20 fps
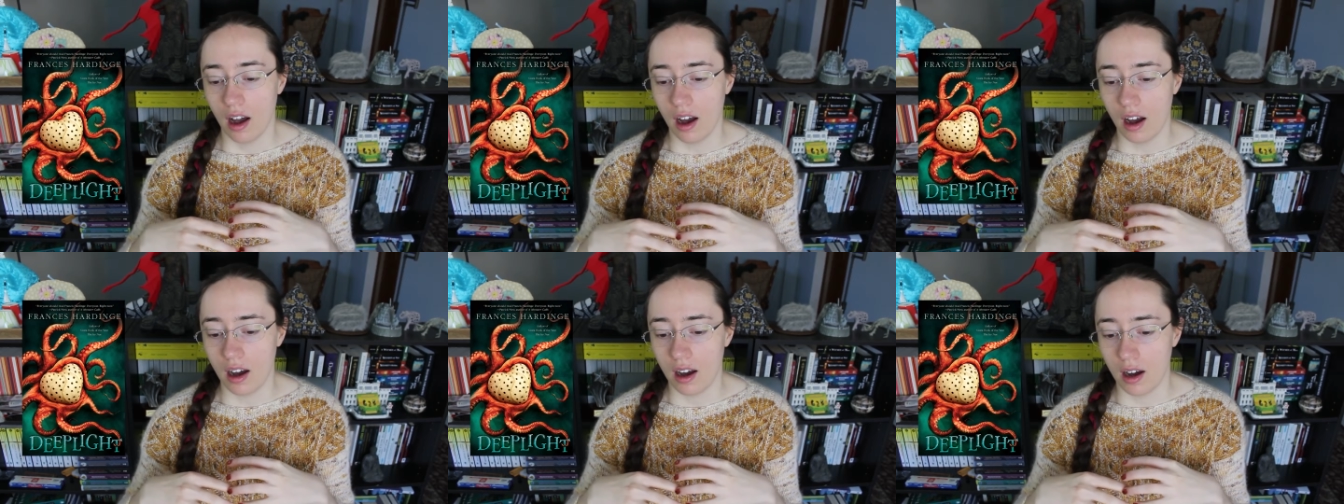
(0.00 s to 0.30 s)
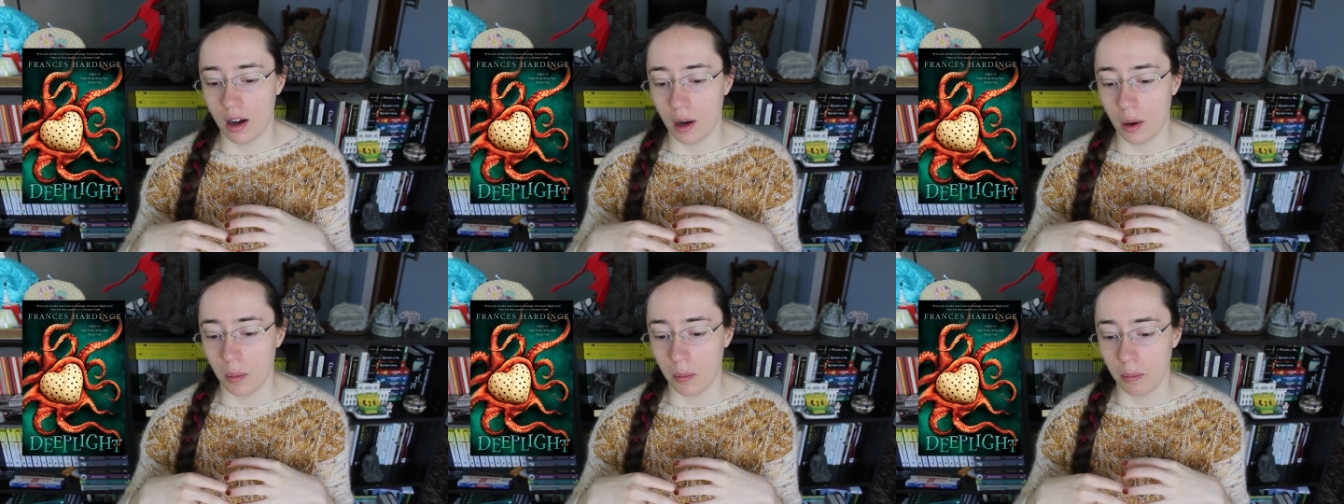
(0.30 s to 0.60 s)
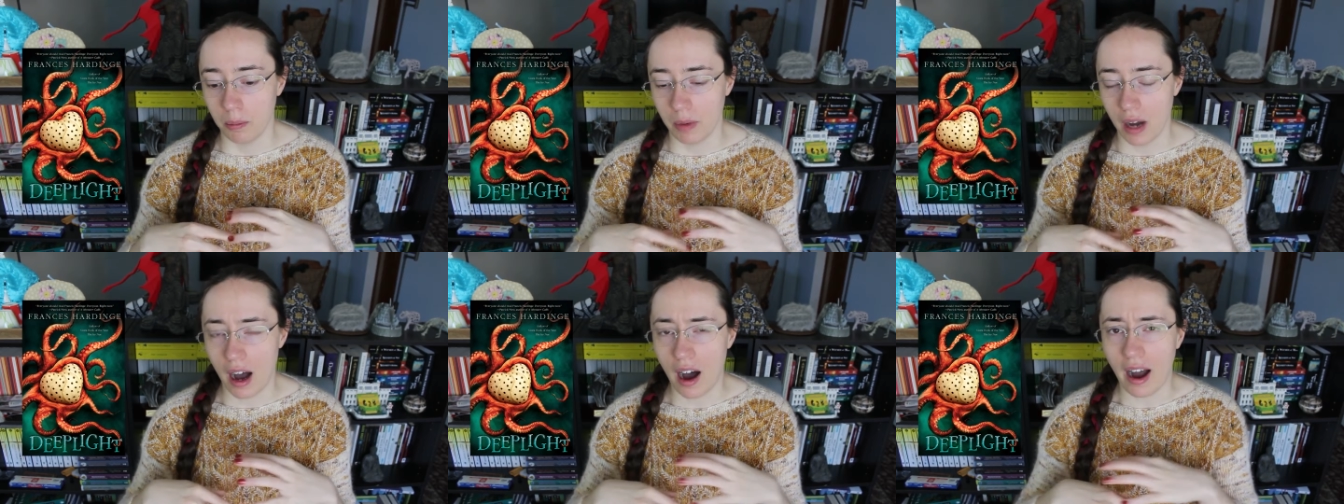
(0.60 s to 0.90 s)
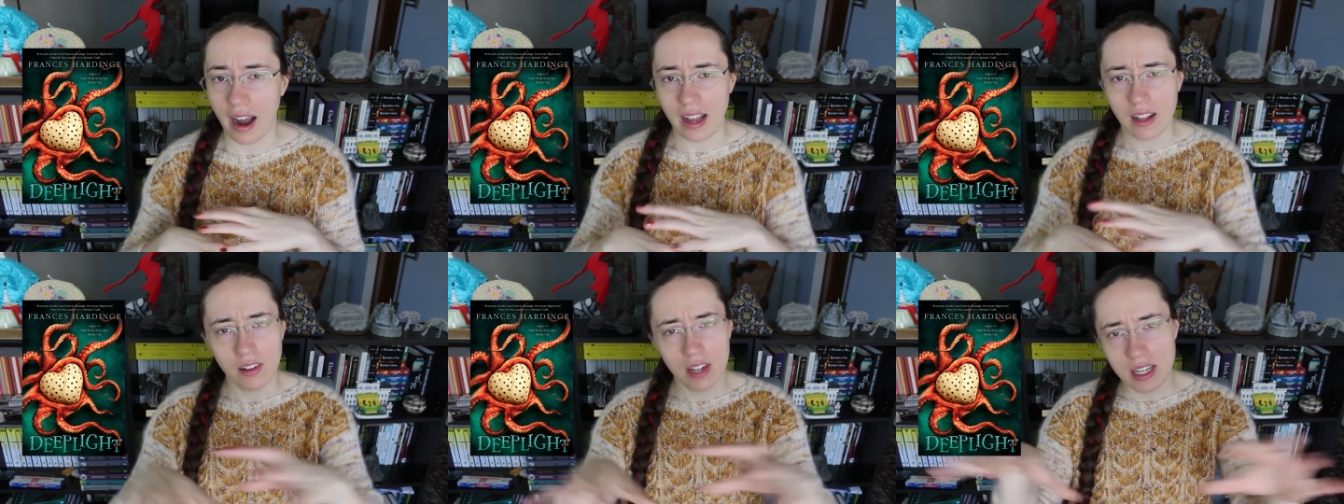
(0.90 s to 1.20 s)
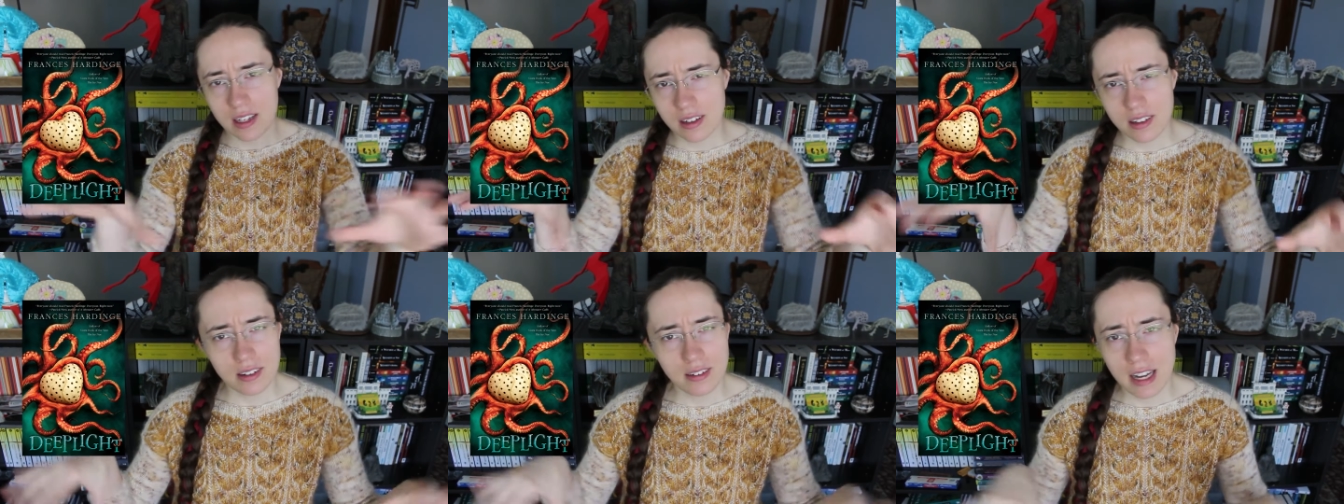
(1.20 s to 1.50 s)
um,
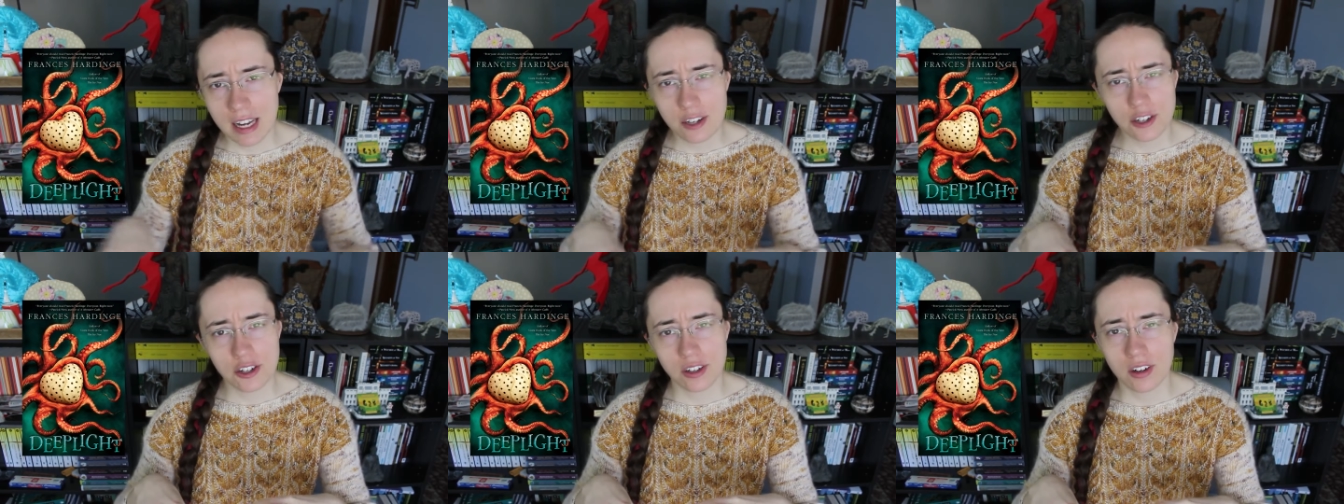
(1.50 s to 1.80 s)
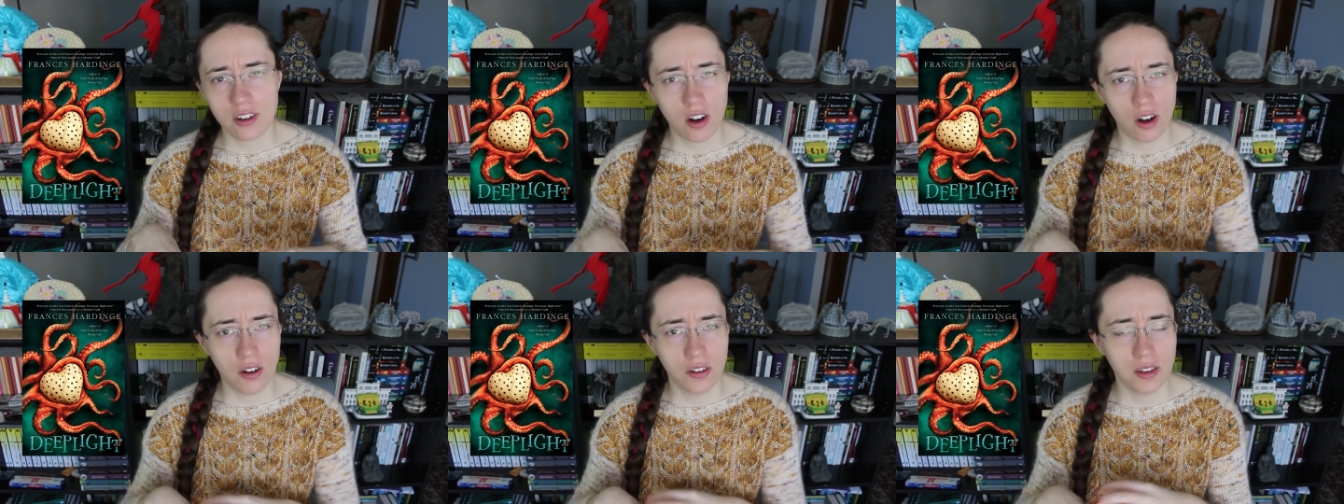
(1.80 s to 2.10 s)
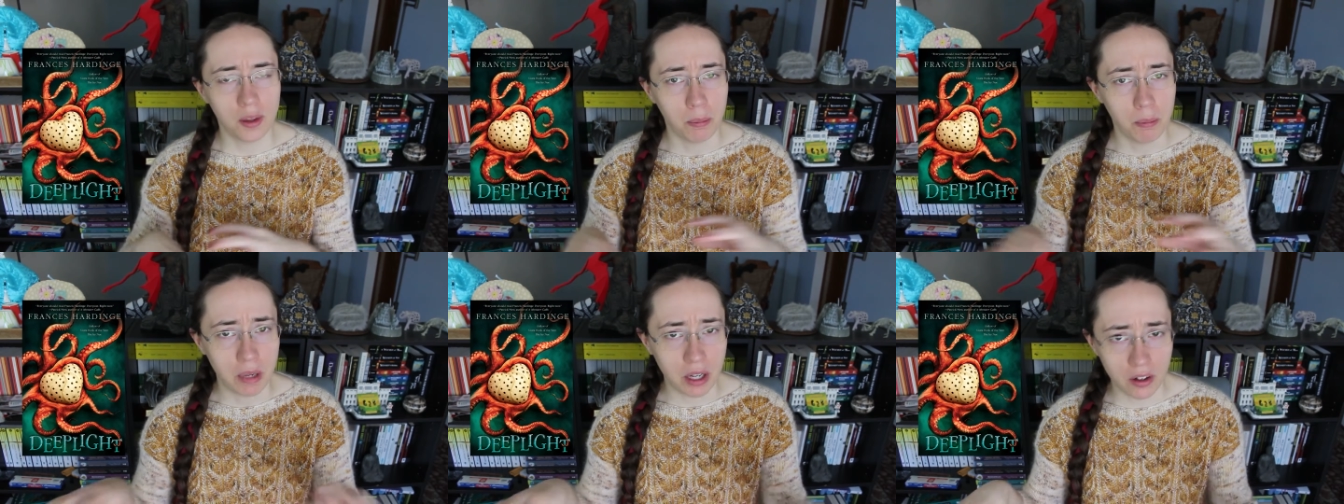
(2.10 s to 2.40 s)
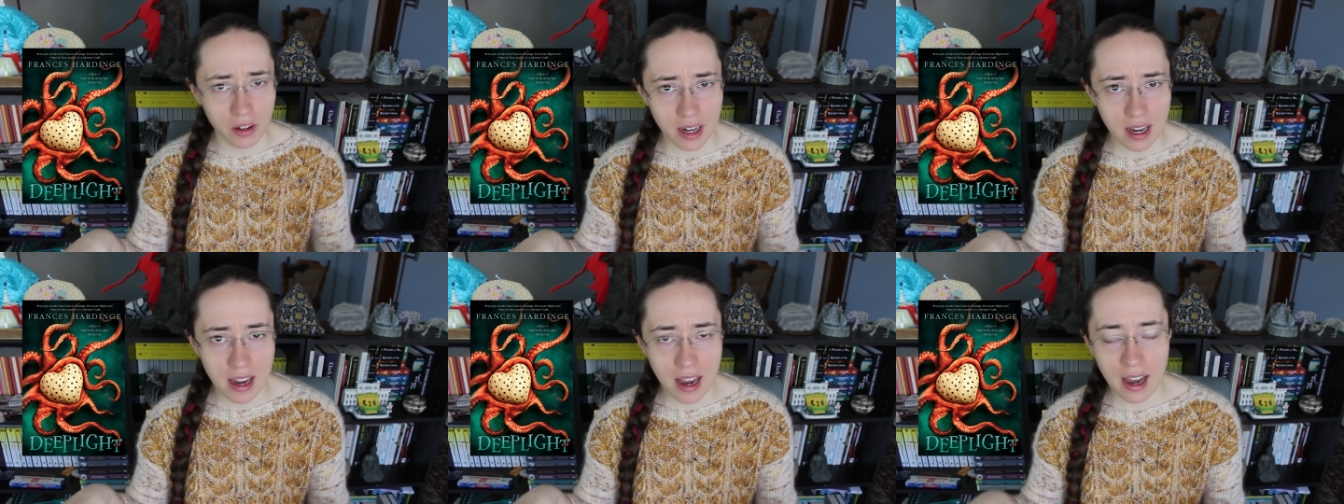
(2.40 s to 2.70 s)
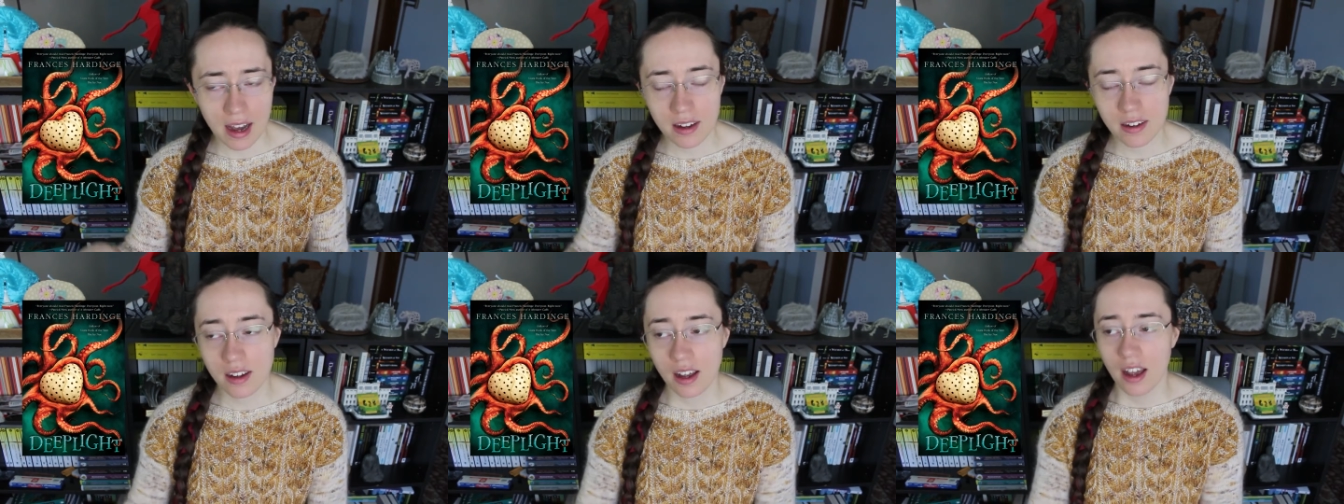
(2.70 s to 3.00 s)
island nation called the
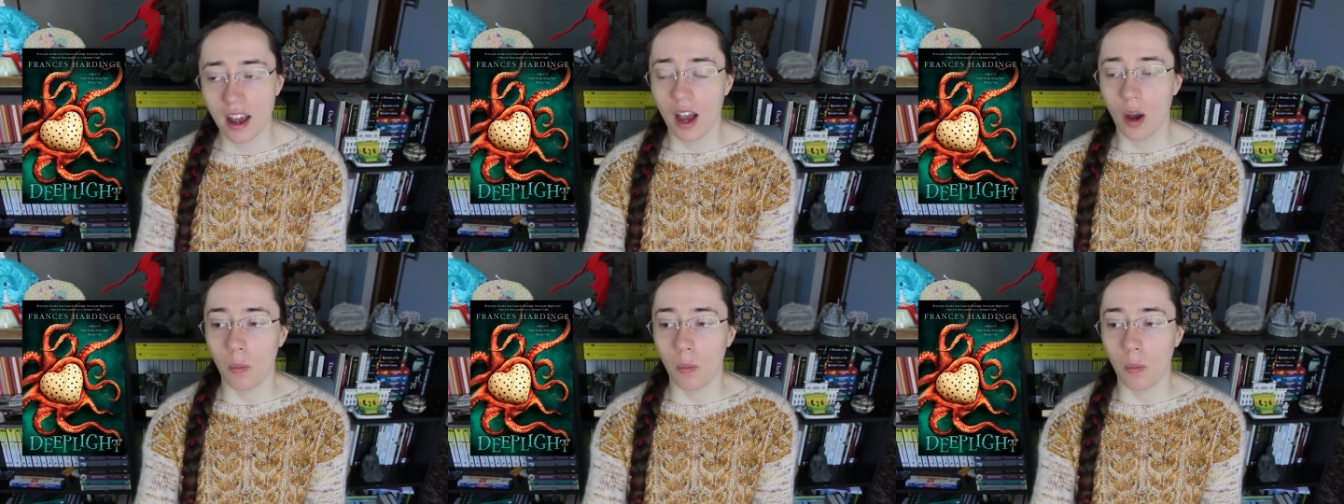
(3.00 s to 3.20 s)
Myriad,